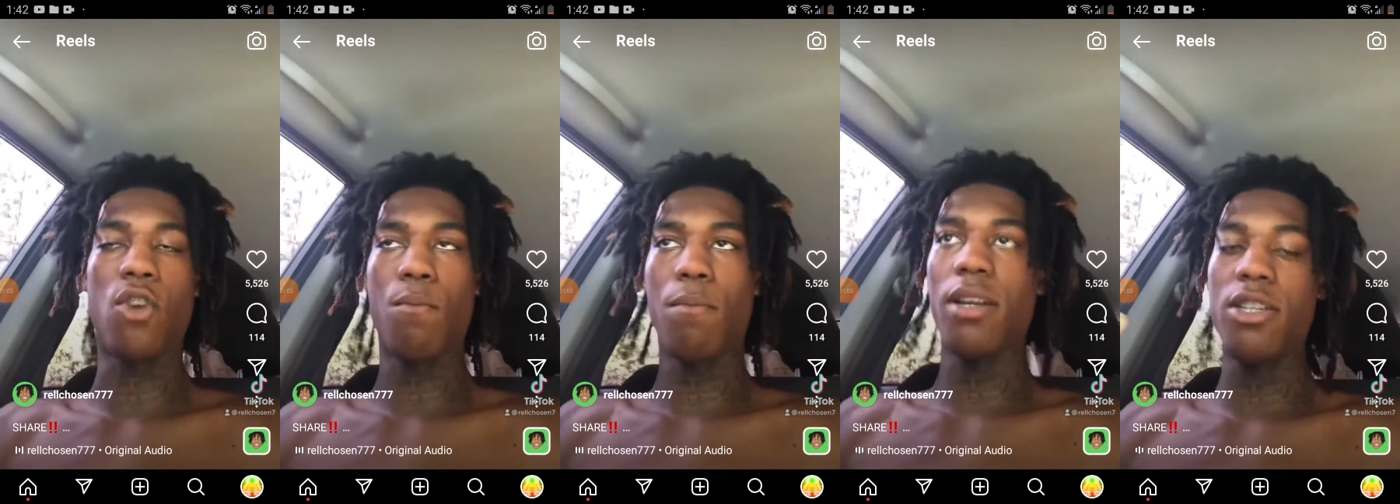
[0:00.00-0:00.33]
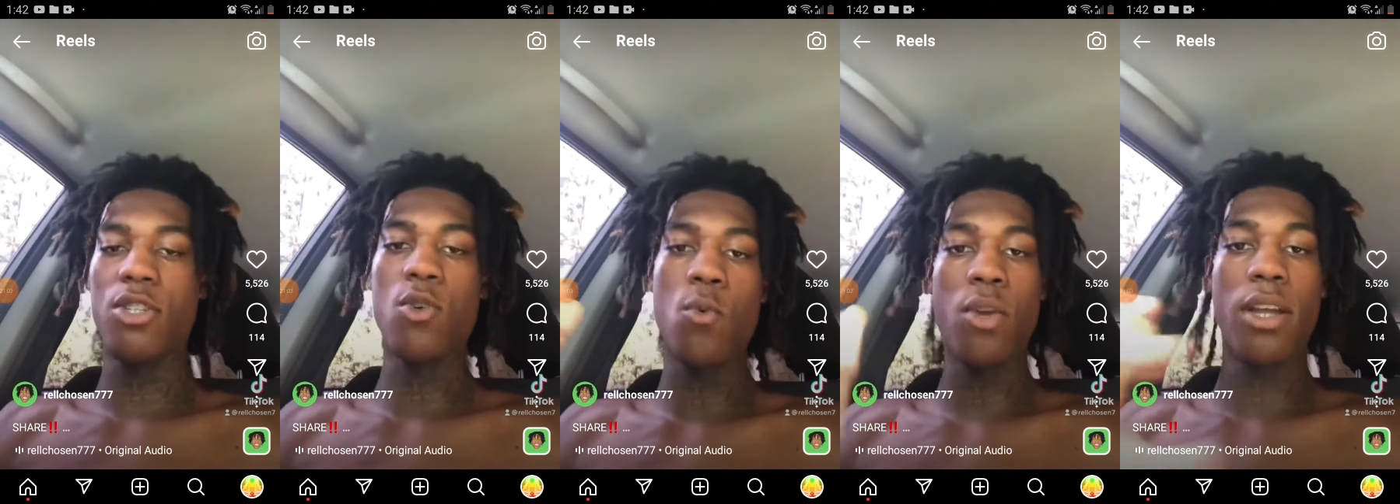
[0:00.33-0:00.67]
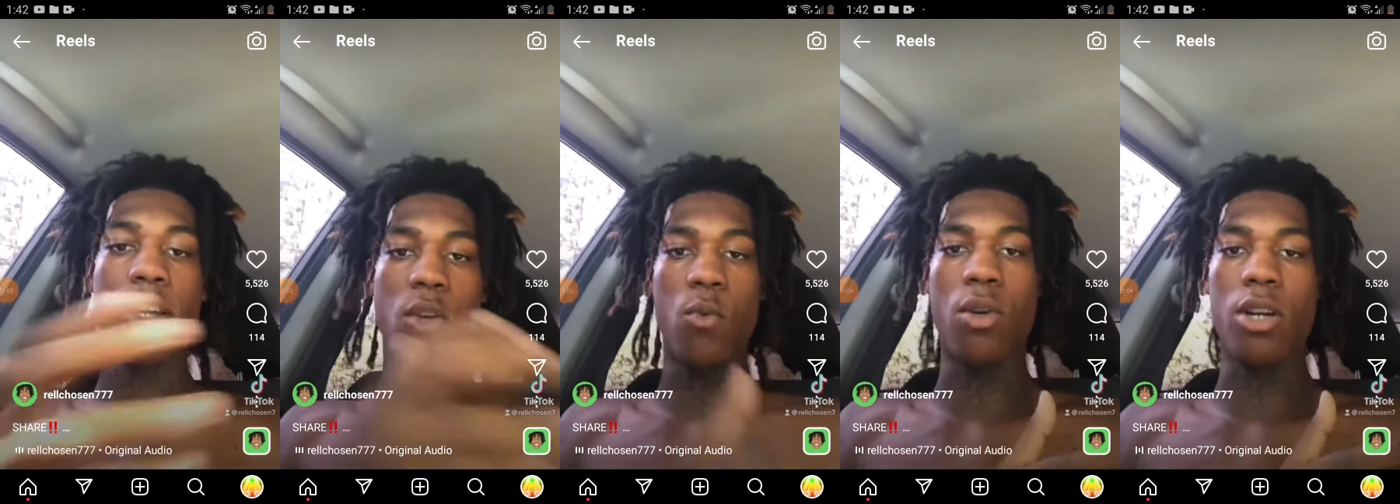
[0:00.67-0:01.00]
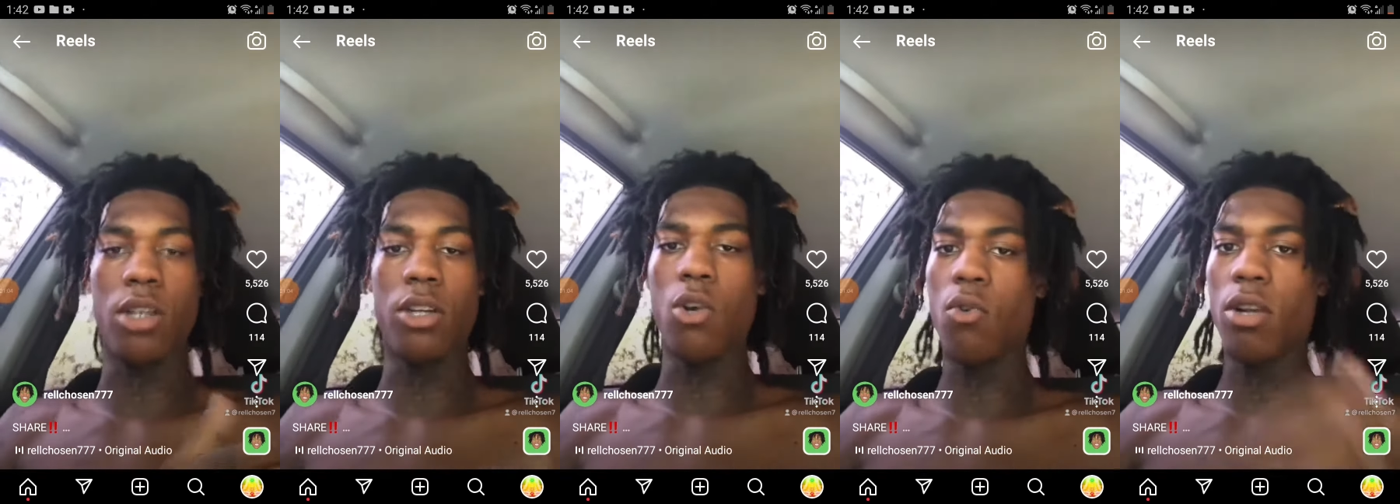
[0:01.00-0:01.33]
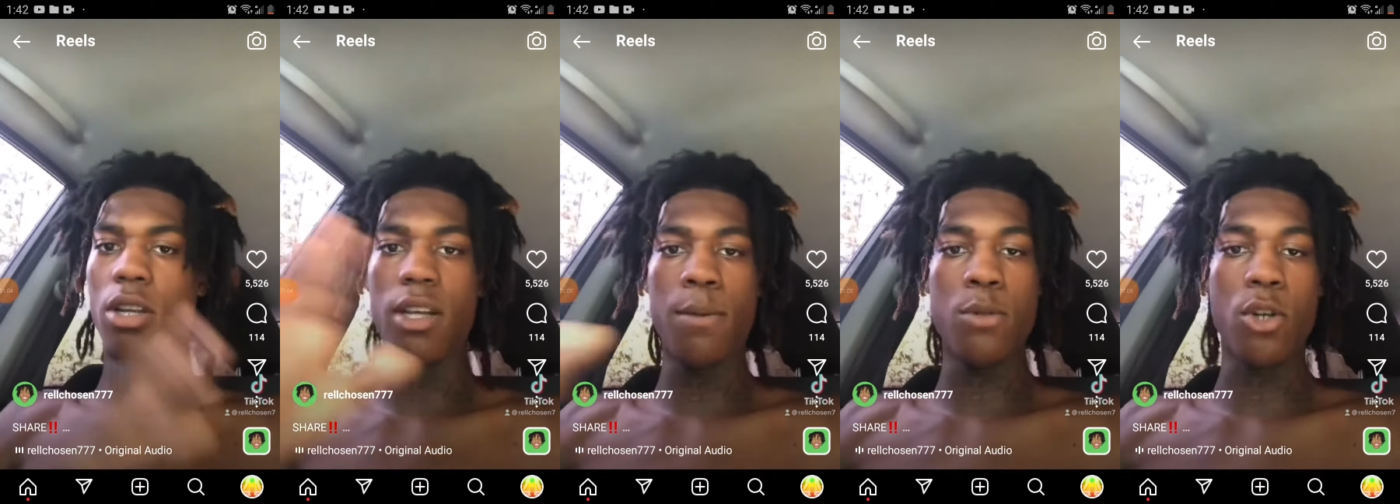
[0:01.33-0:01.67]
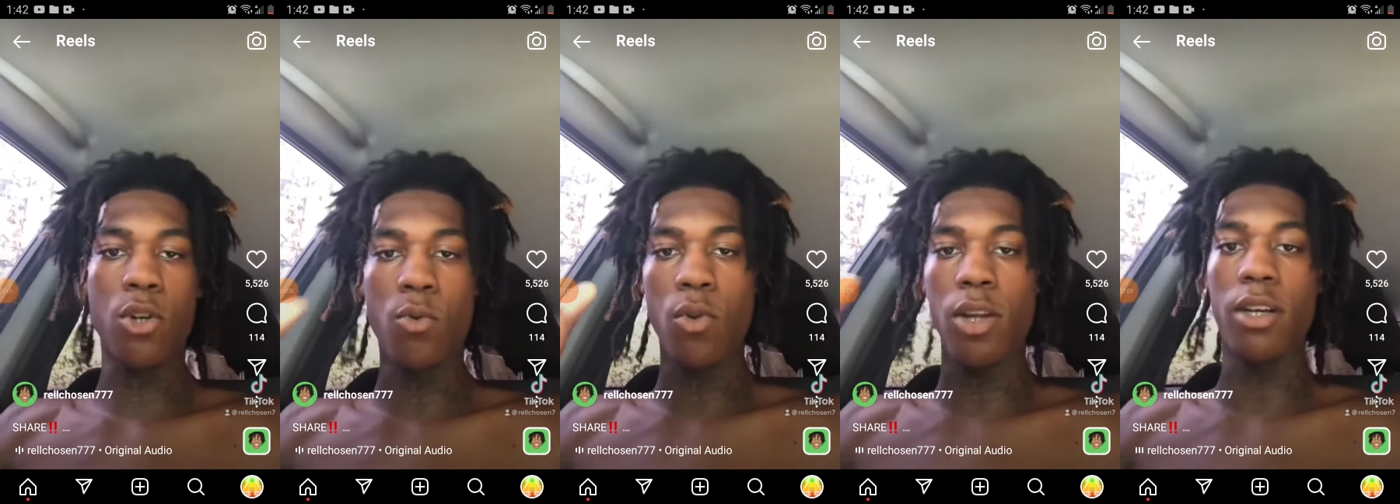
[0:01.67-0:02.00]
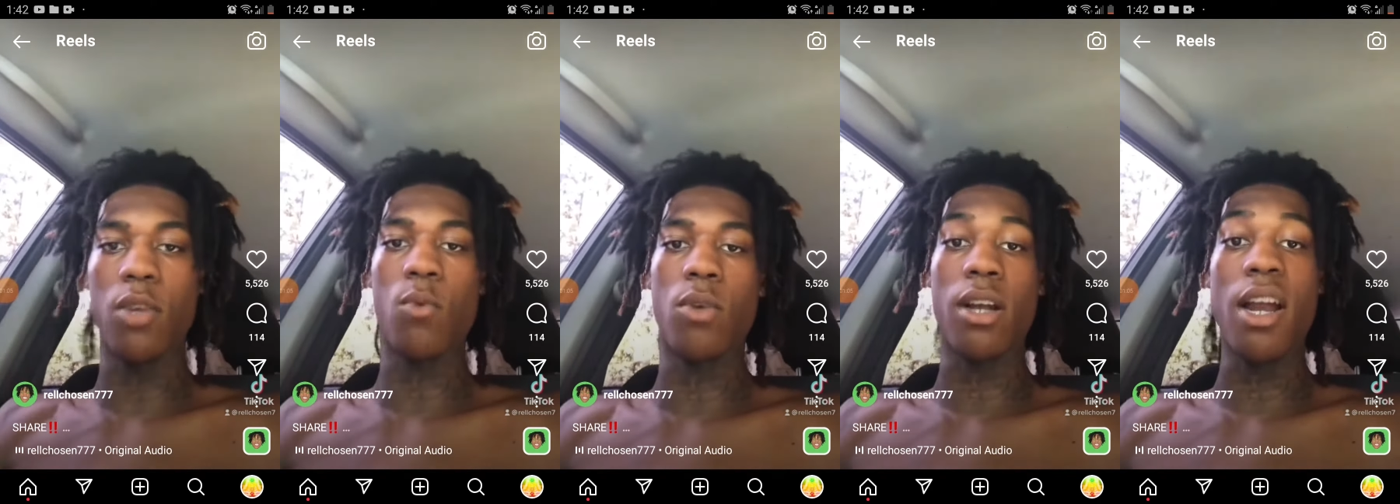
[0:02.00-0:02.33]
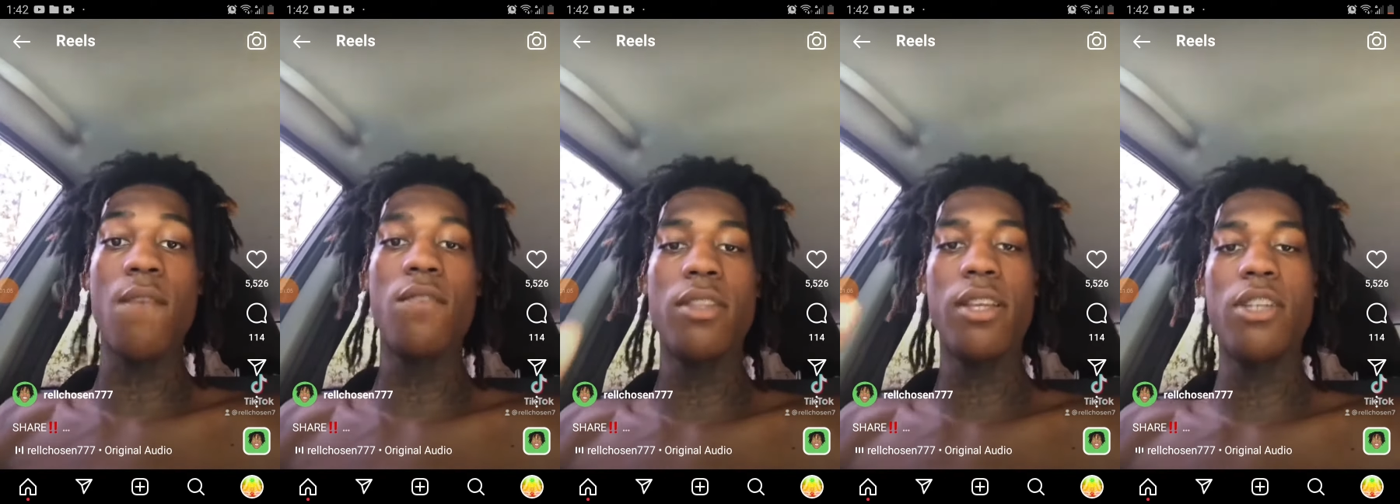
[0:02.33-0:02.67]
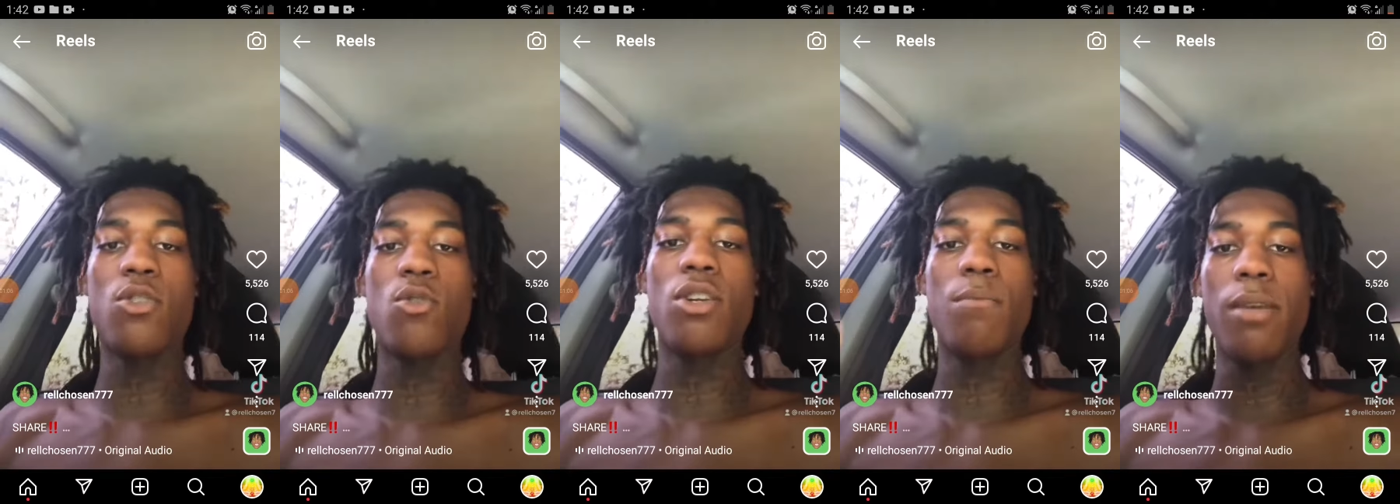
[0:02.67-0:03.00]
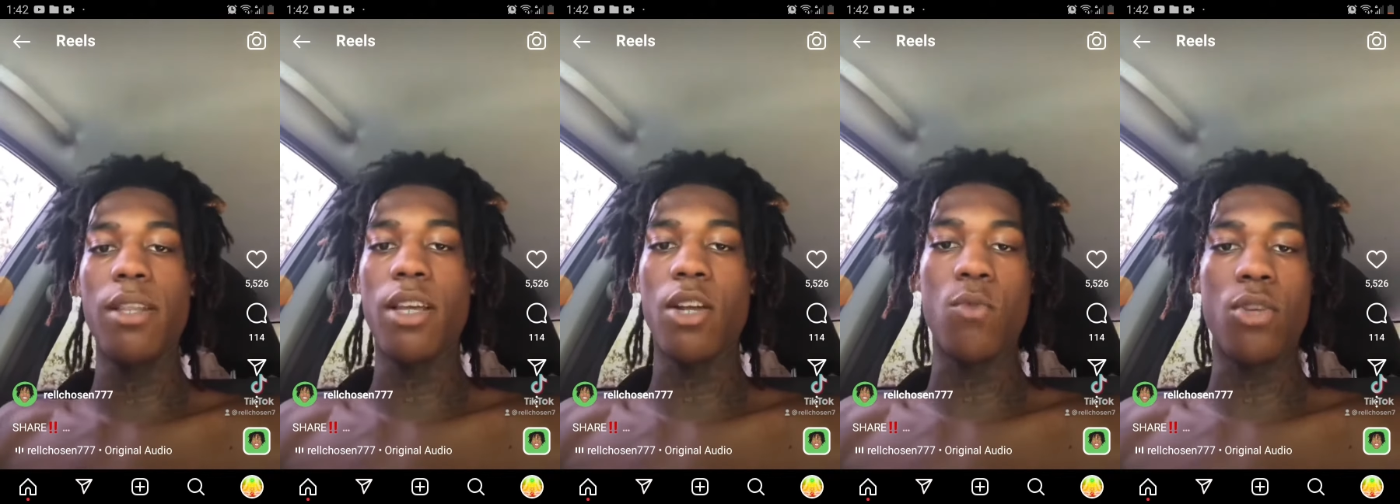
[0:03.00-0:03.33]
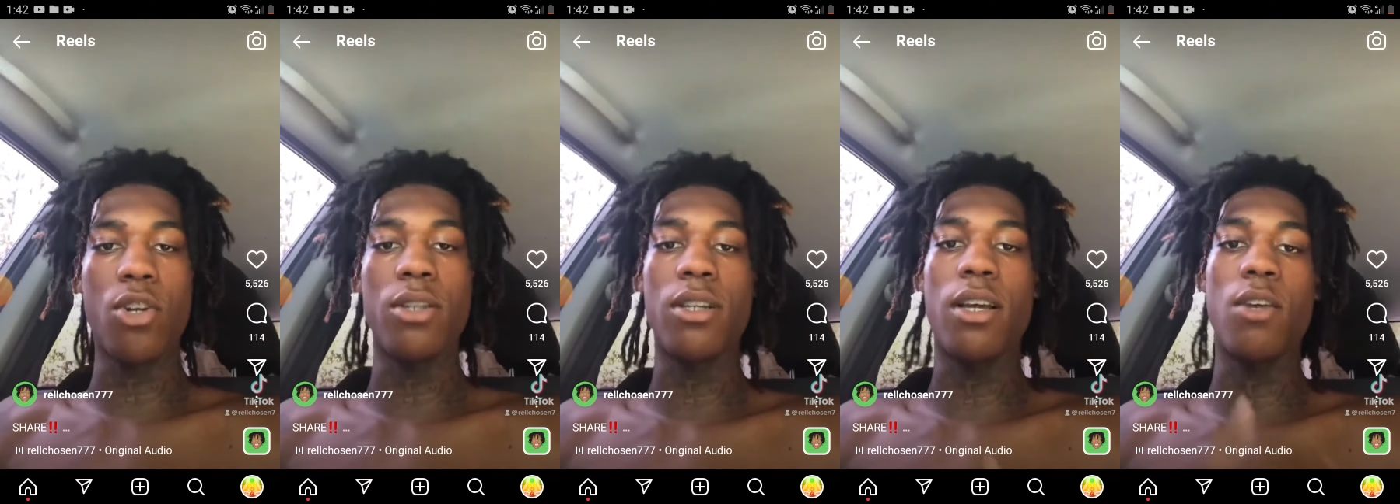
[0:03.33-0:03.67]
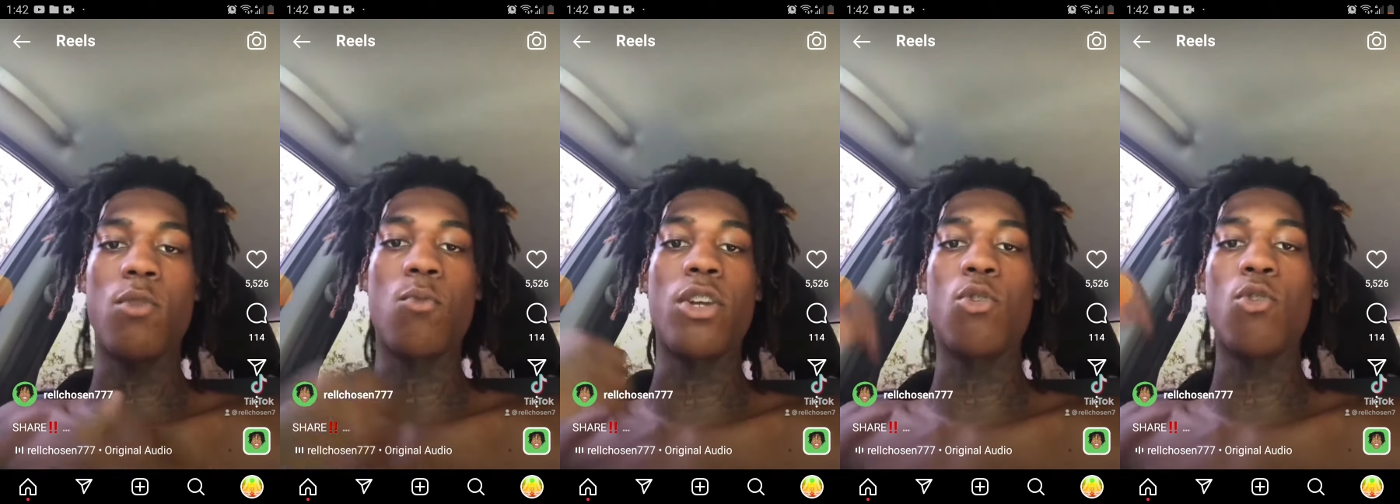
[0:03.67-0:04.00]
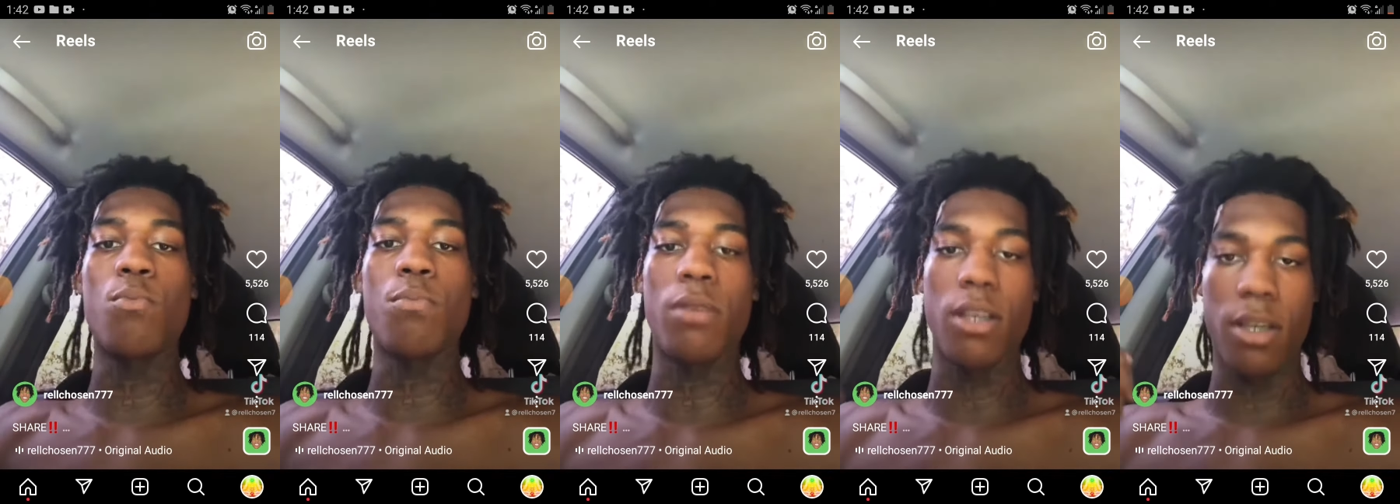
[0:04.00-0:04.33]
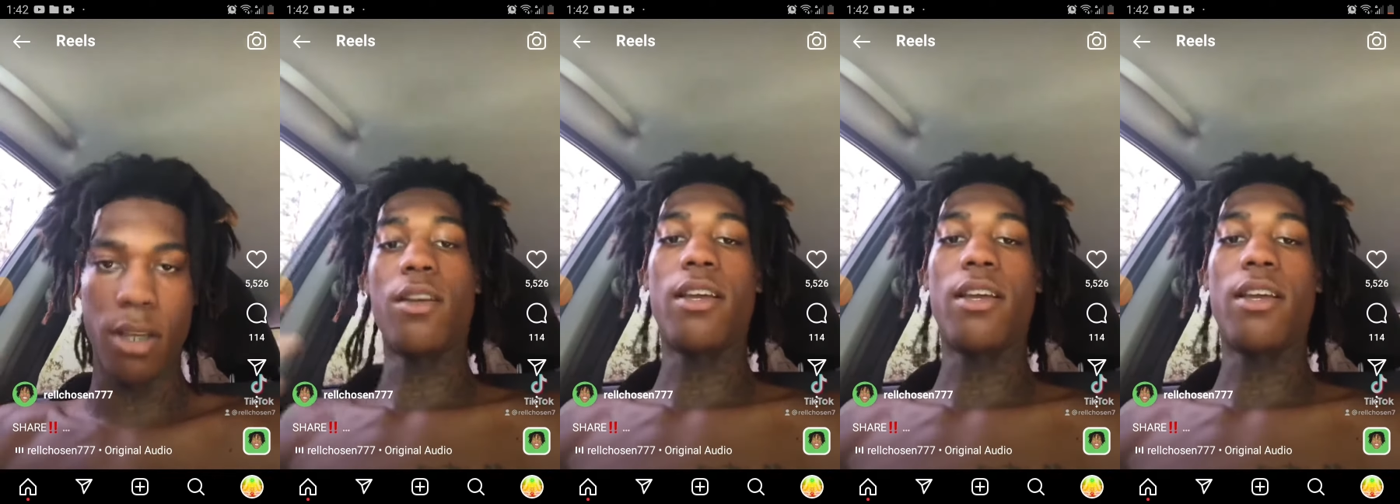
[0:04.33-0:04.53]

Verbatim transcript: Nobody's going anywhere. No clubs are going anywhere. Everything's going to be there when you're done regrouping.